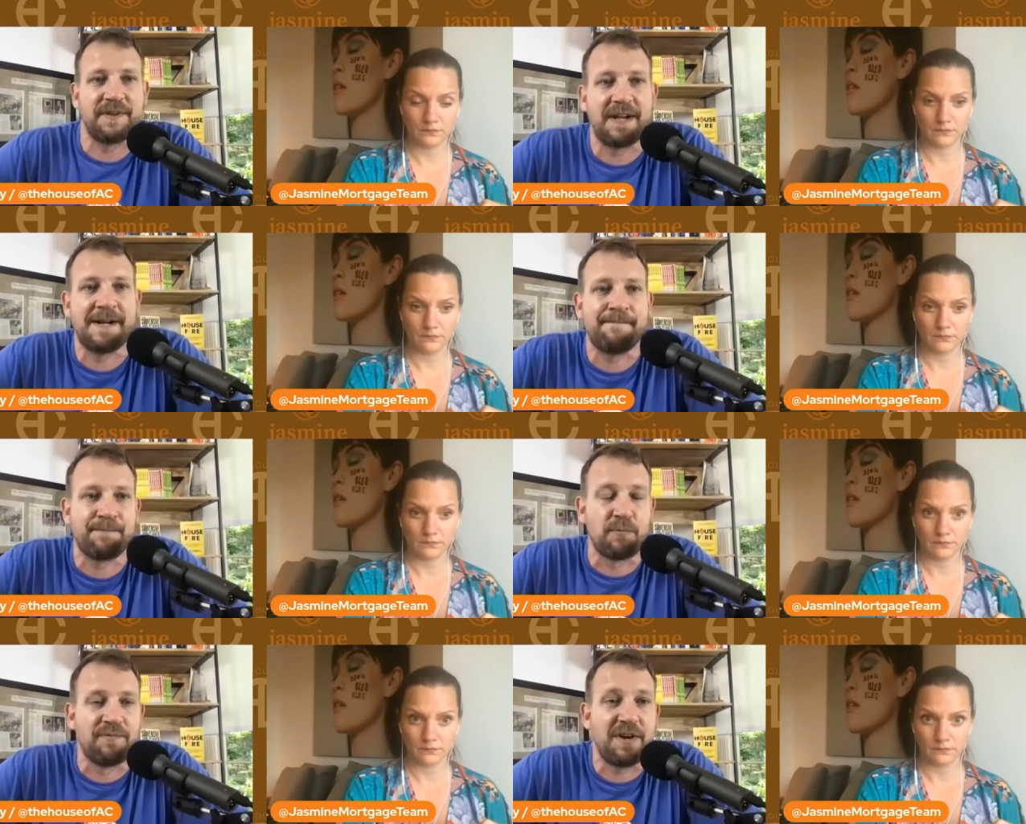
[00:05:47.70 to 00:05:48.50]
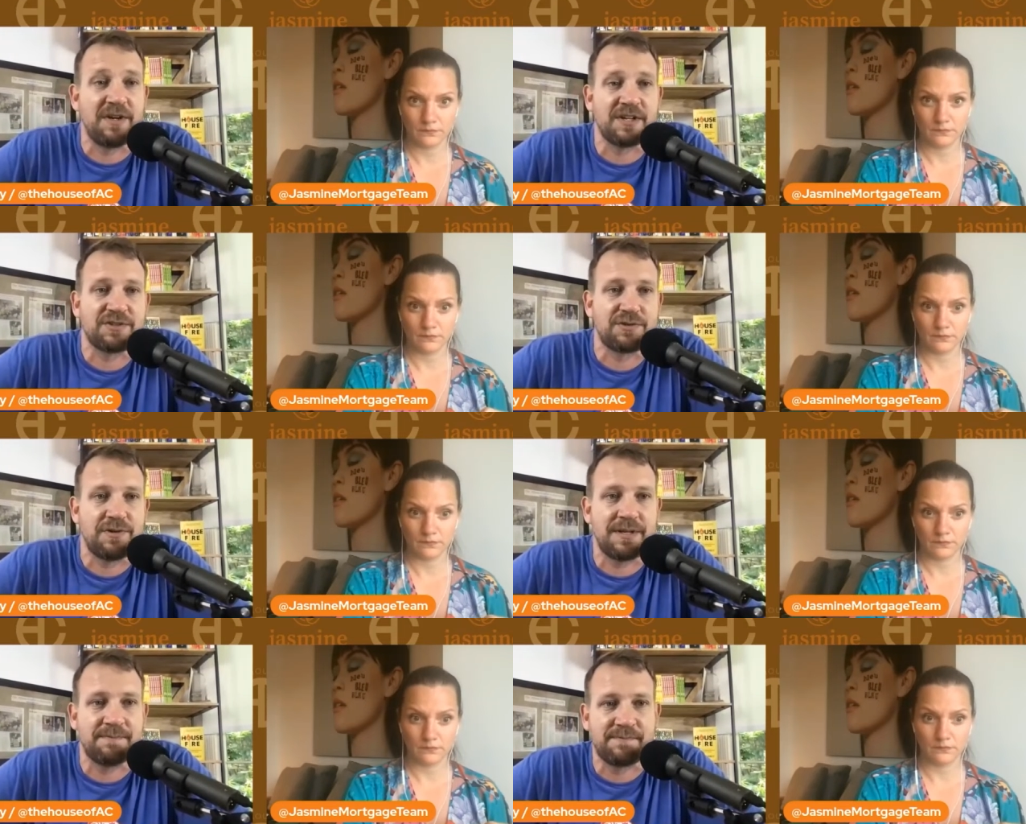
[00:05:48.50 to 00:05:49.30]
Speaker 1: um, very
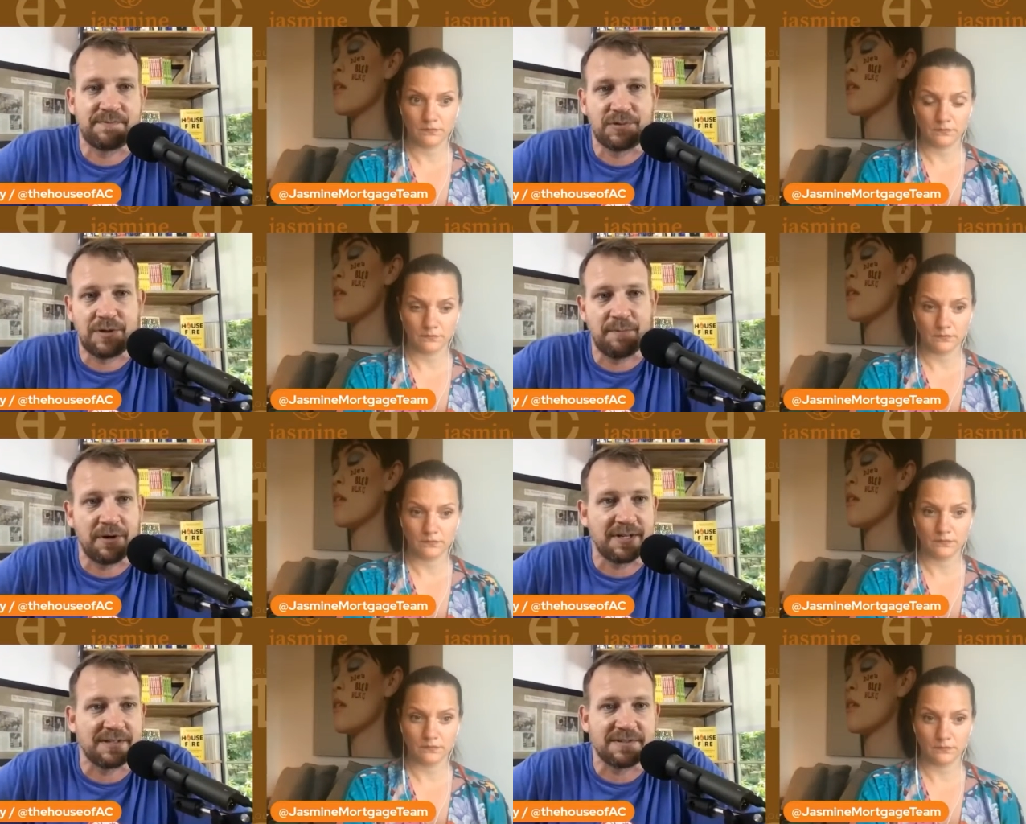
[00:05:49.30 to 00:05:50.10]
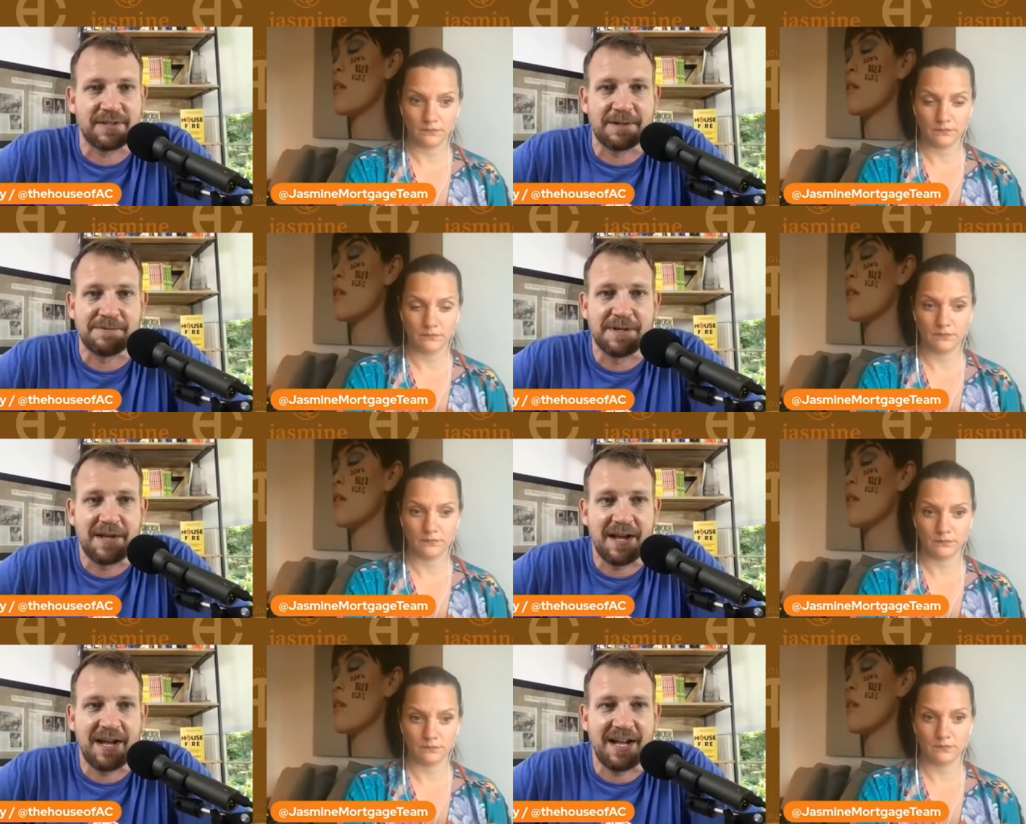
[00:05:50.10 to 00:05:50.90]
extreme, extreme markets. So
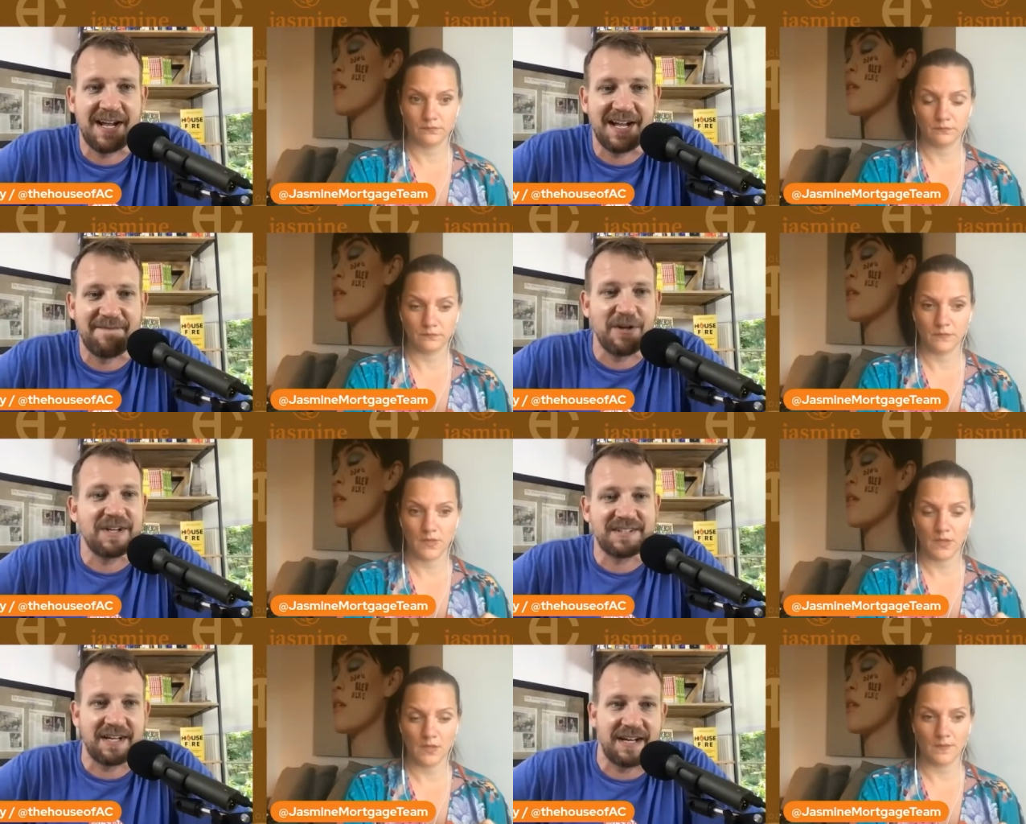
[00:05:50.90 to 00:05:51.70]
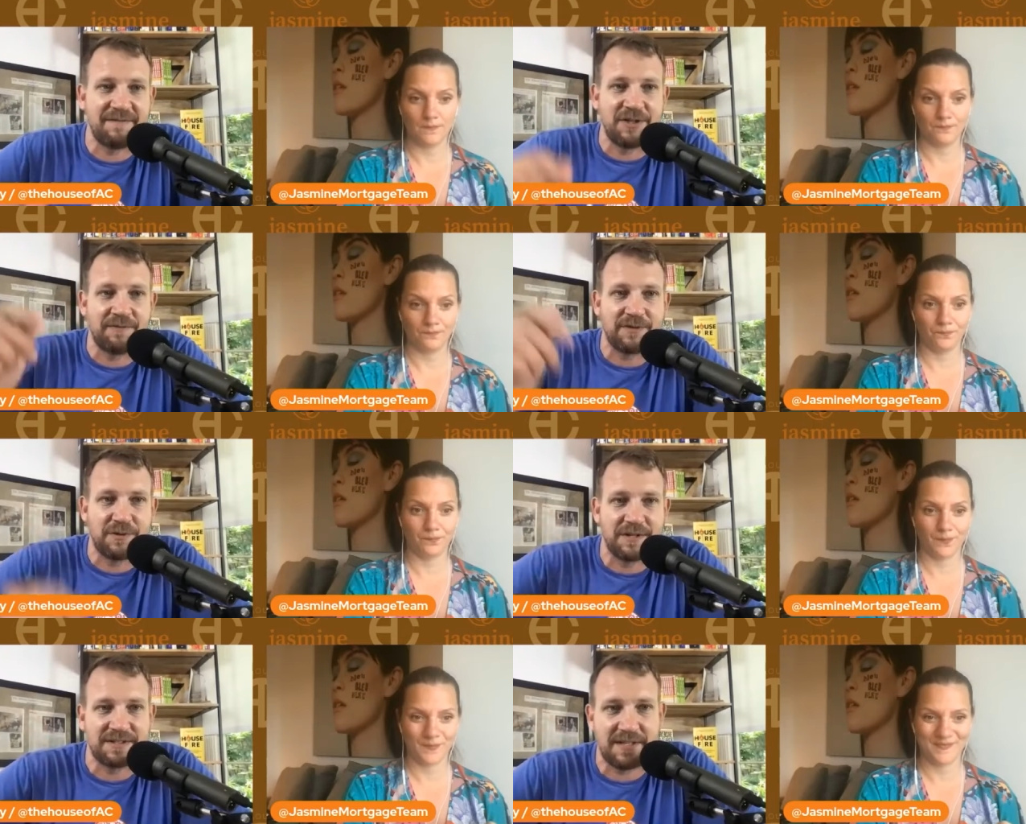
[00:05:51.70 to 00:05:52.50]
uh, I'm very excited to have Jennifer
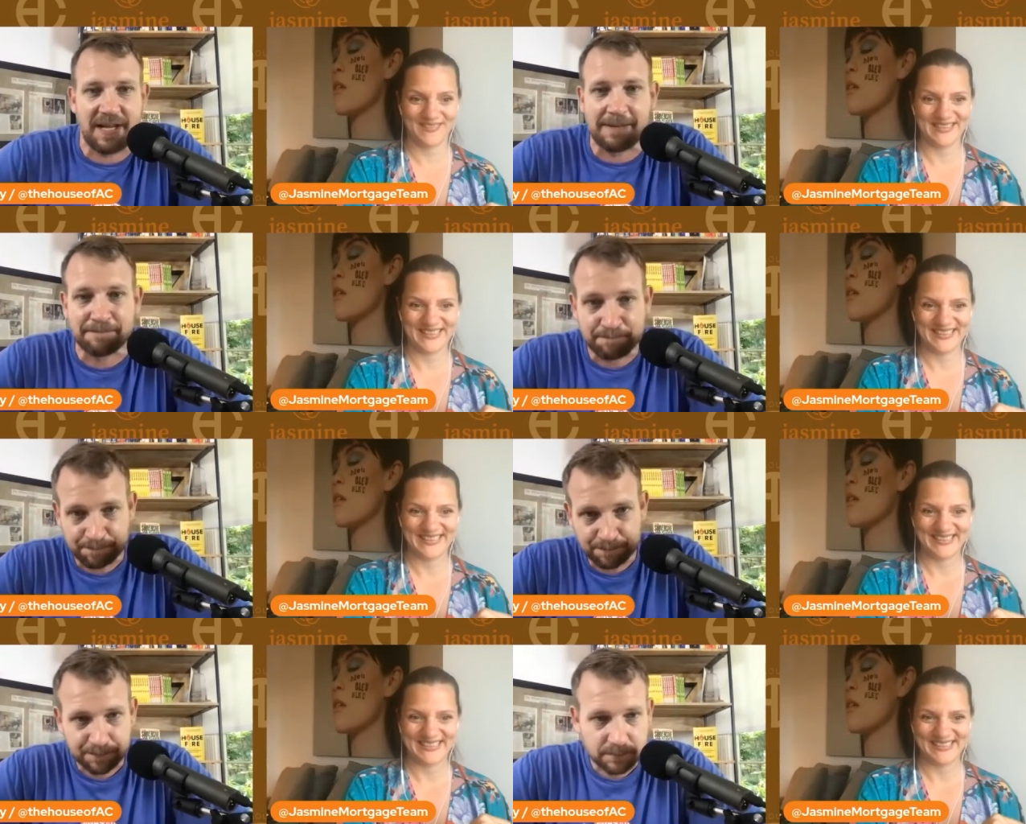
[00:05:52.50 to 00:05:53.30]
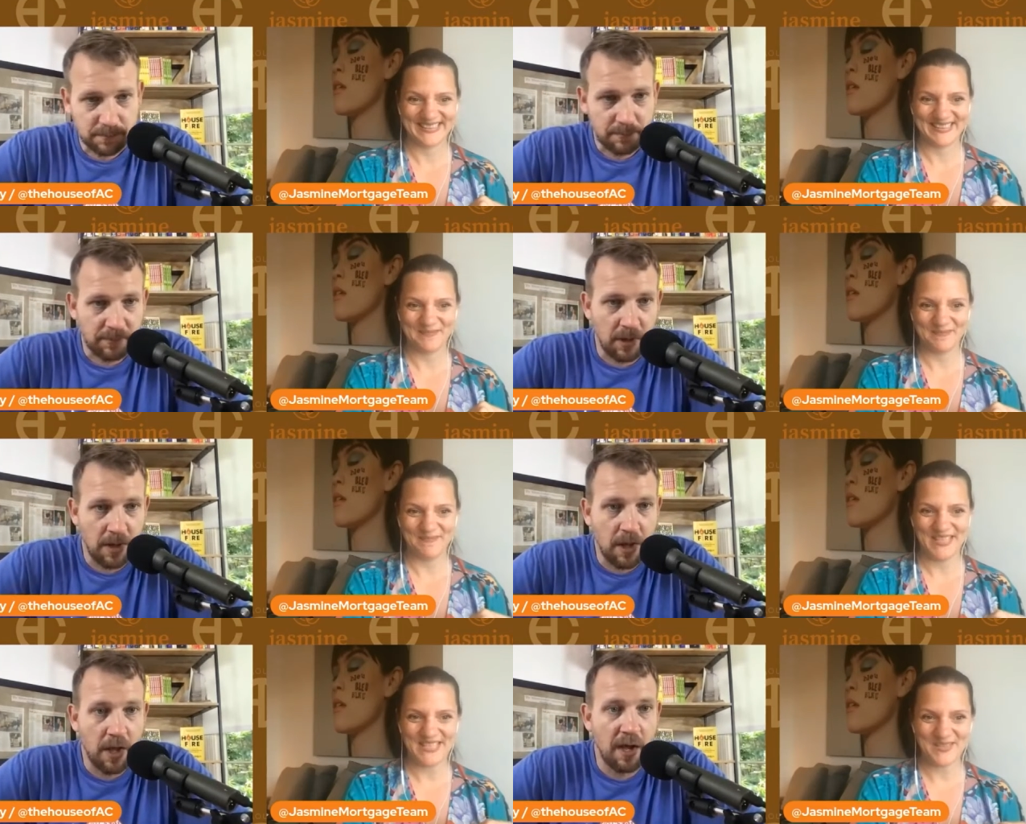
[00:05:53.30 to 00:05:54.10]
join us today.
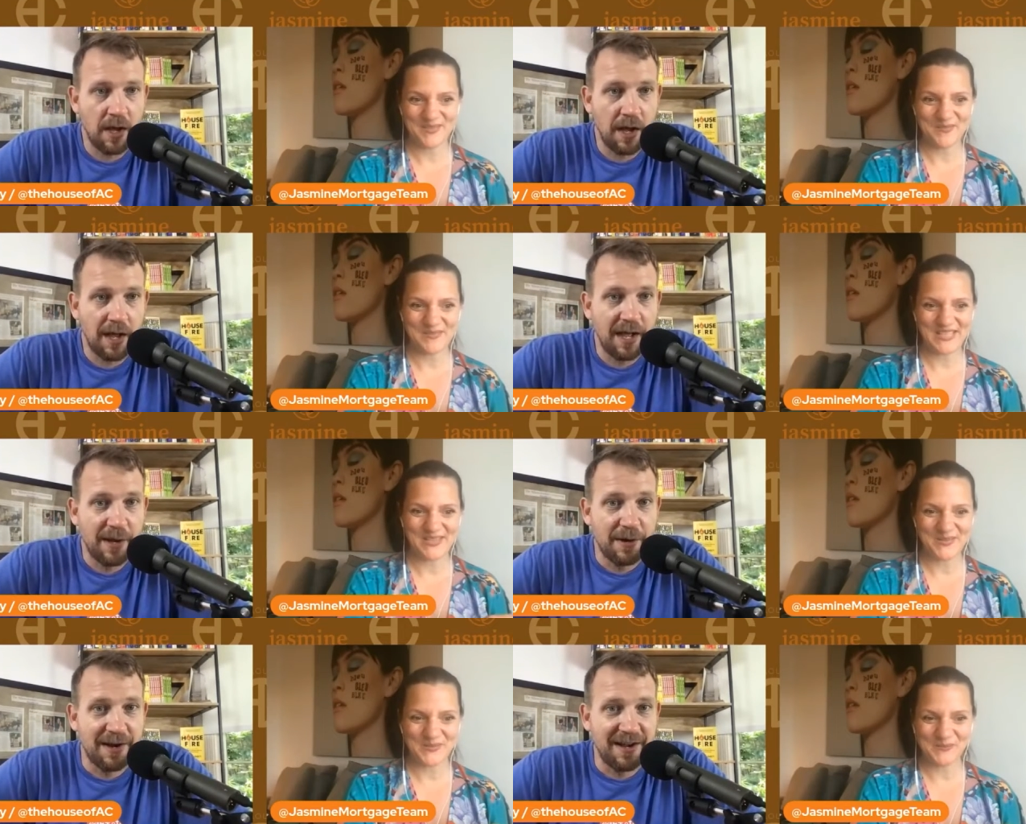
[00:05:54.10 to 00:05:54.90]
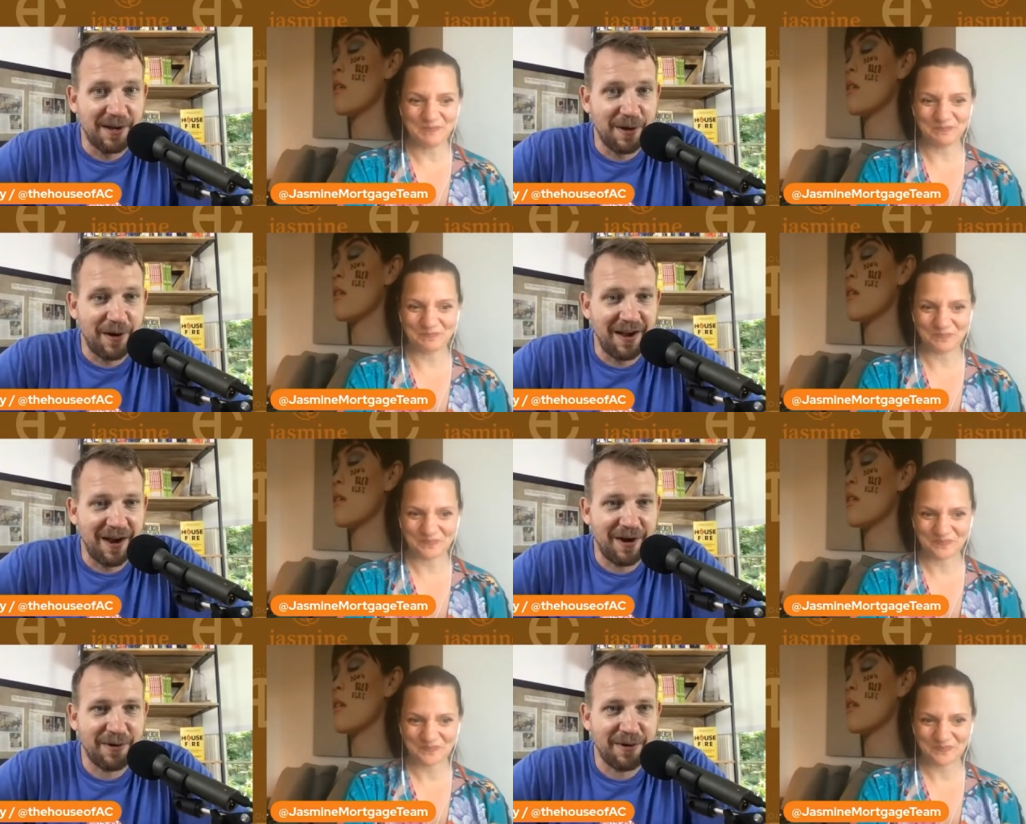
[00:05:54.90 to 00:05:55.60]
Speaker 2: Me too. Me too.
Speaker 1: All